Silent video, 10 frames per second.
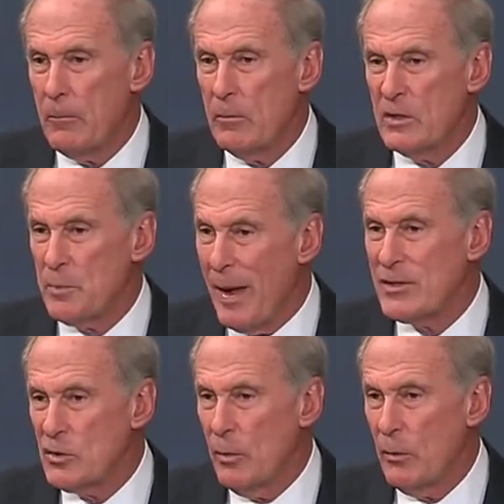
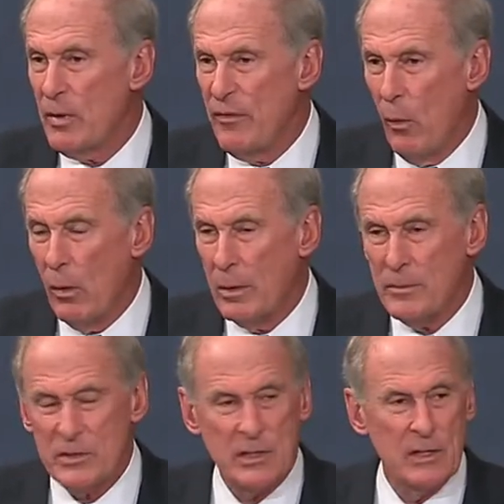responsible
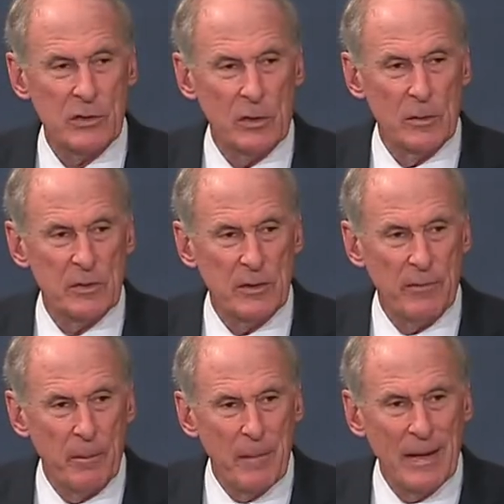reforms in terms
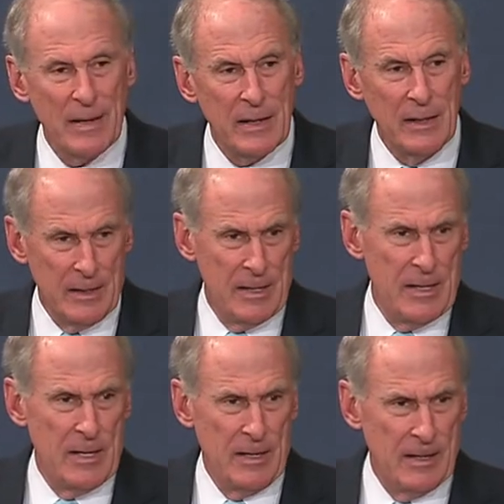of amending
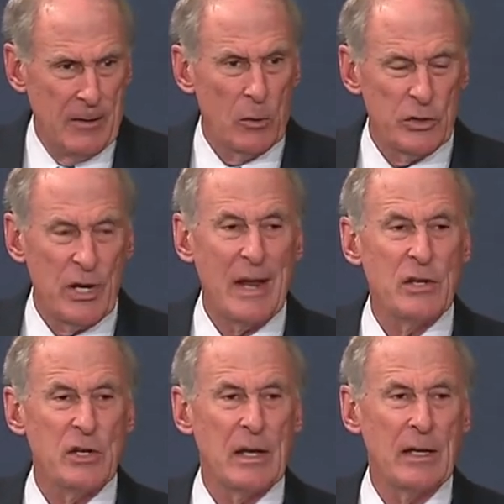or
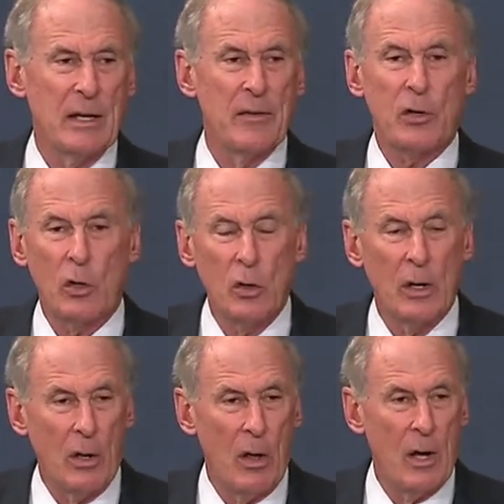changing the
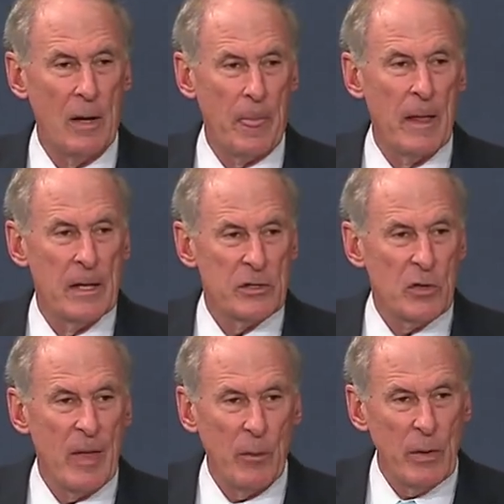current law
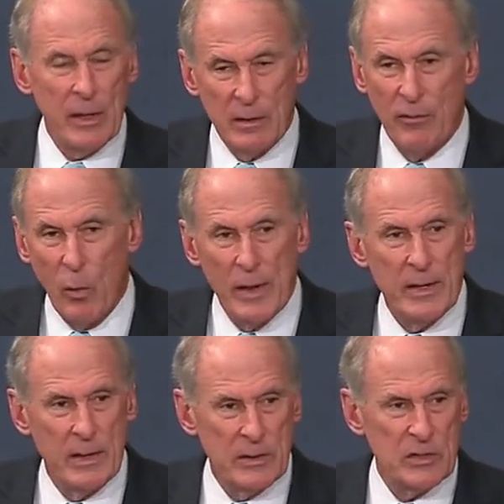so that we could
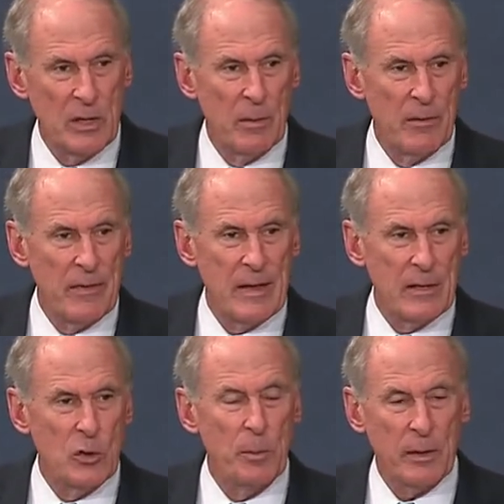avoid some of the
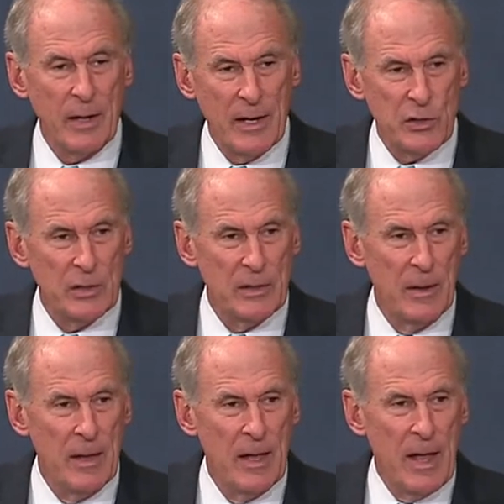duplication
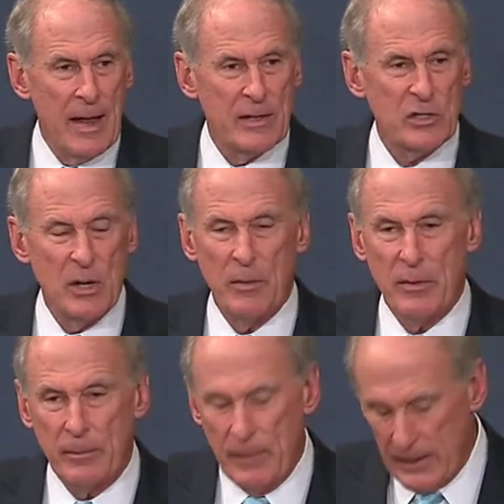and some of
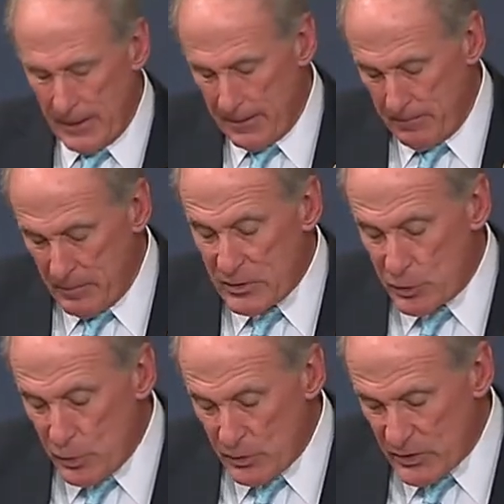the
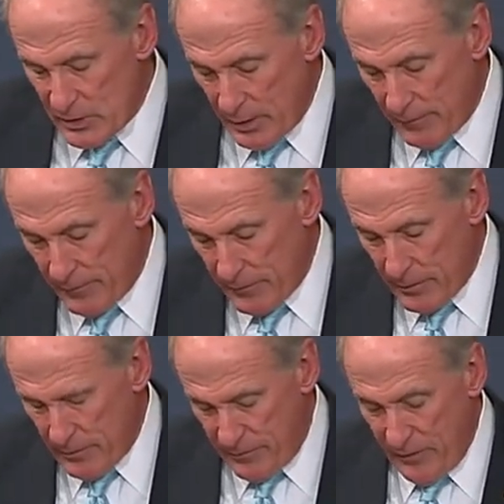misuse of
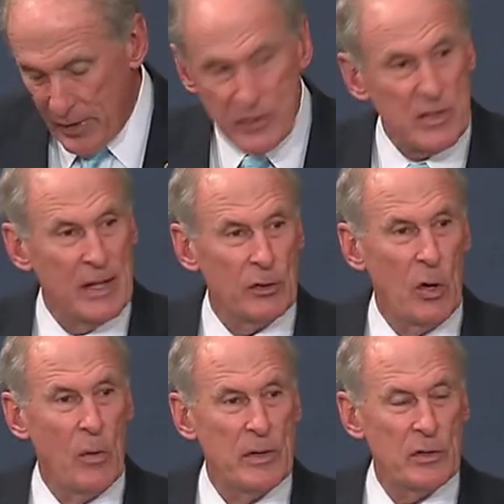the funds that
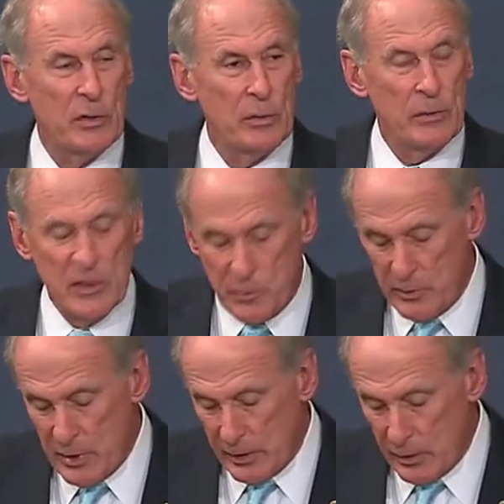go into this
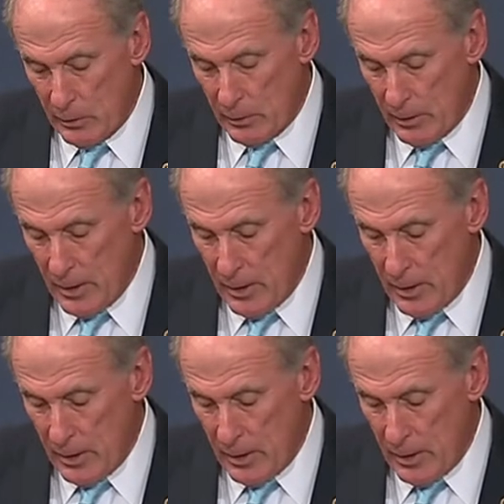particular